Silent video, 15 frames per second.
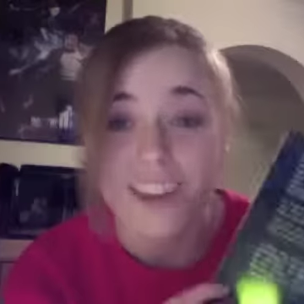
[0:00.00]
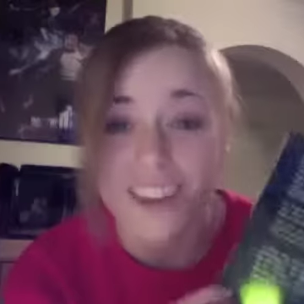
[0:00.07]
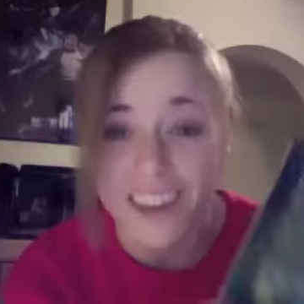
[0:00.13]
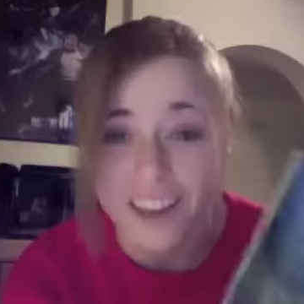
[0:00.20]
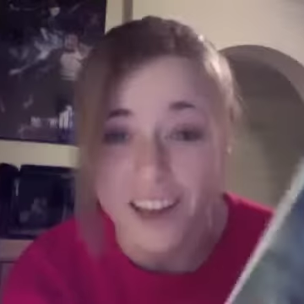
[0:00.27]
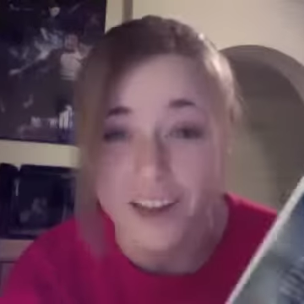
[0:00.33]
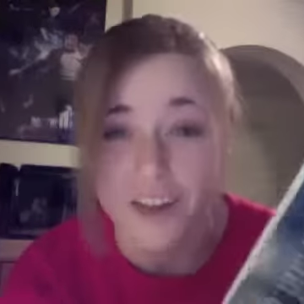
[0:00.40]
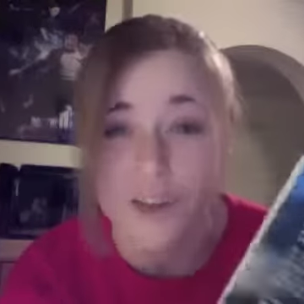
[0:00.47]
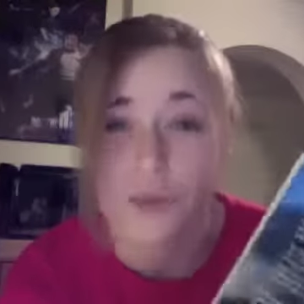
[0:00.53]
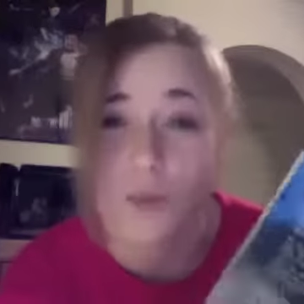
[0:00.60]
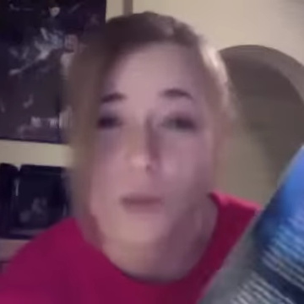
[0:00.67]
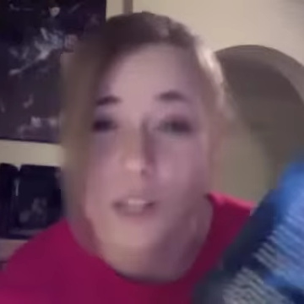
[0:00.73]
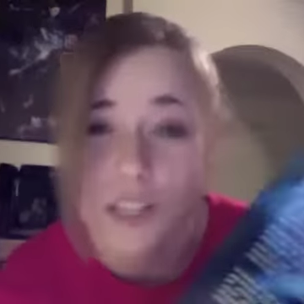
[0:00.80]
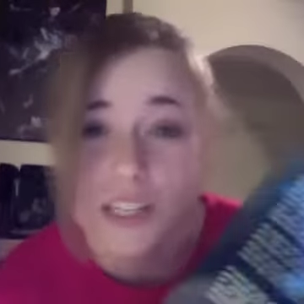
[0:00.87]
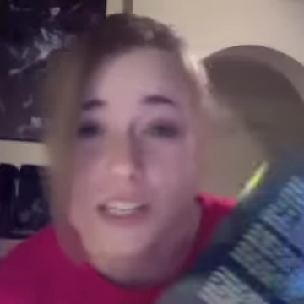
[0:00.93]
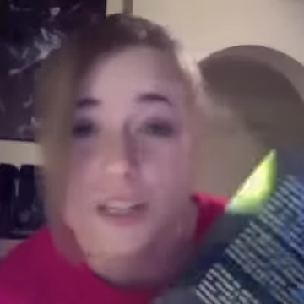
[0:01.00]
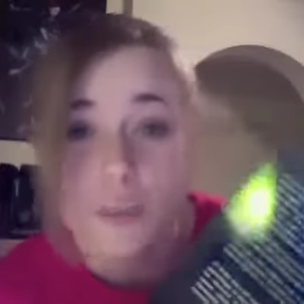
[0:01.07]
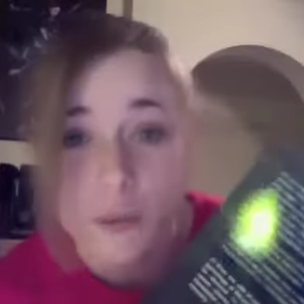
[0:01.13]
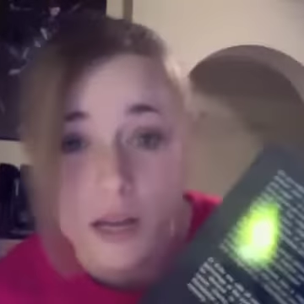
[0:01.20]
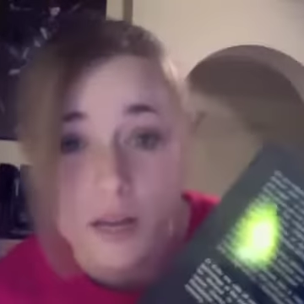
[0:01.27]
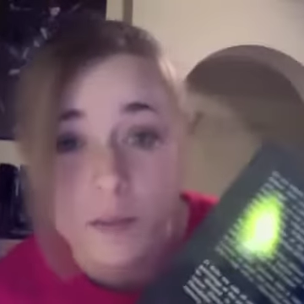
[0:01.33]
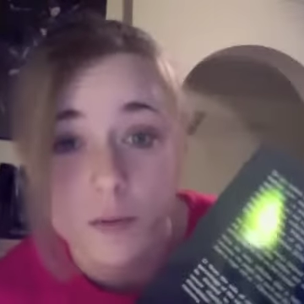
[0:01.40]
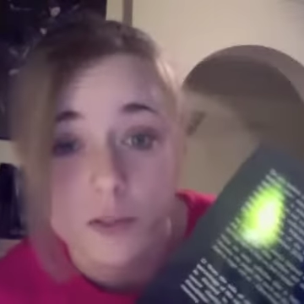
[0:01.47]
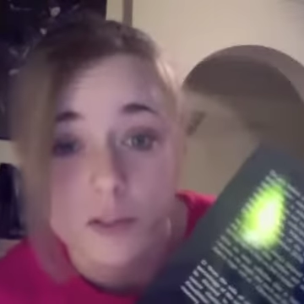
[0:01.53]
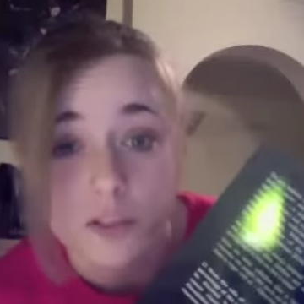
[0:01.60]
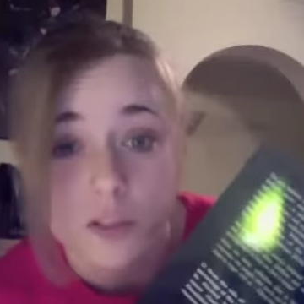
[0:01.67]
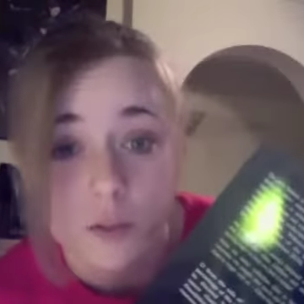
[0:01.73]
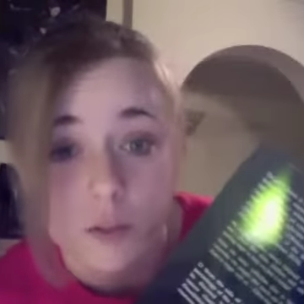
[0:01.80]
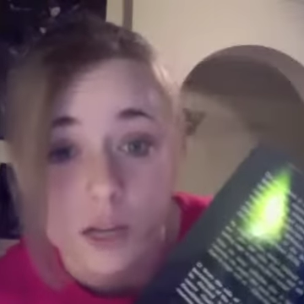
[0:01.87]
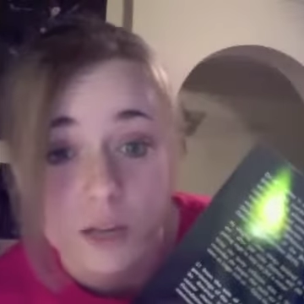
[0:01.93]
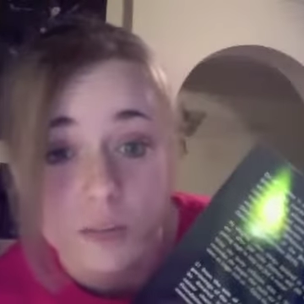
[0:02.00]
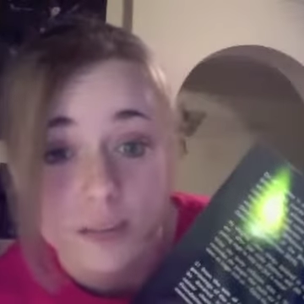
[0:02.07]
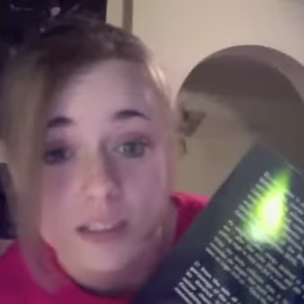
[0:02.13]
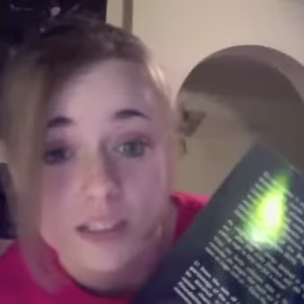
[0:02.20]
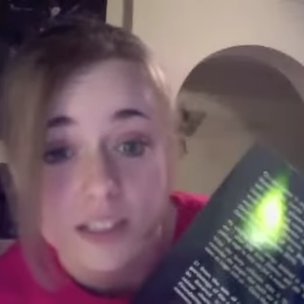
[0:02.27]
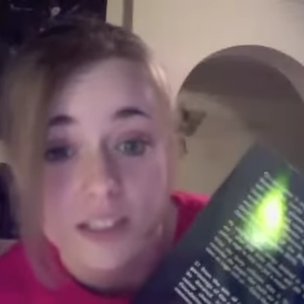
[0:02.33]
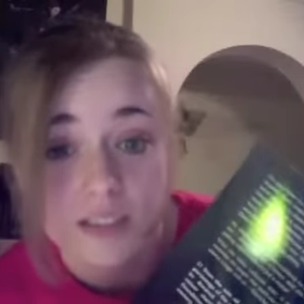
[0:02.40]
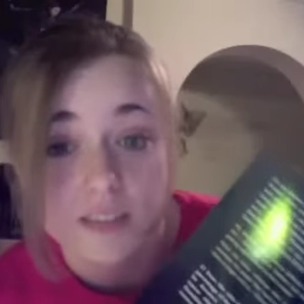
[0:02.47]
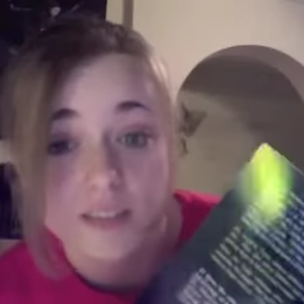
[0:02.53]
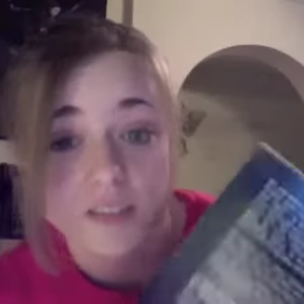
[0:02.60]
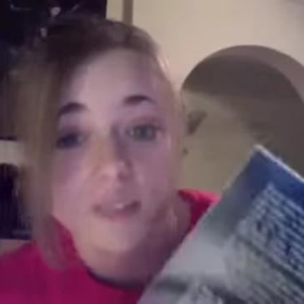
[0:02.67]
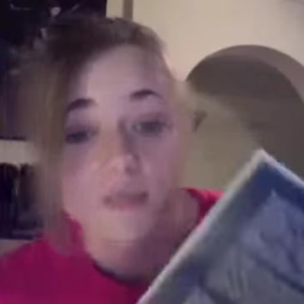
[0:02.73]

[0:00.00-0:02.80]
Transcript: now. You really need to buy the book so you know what happens next.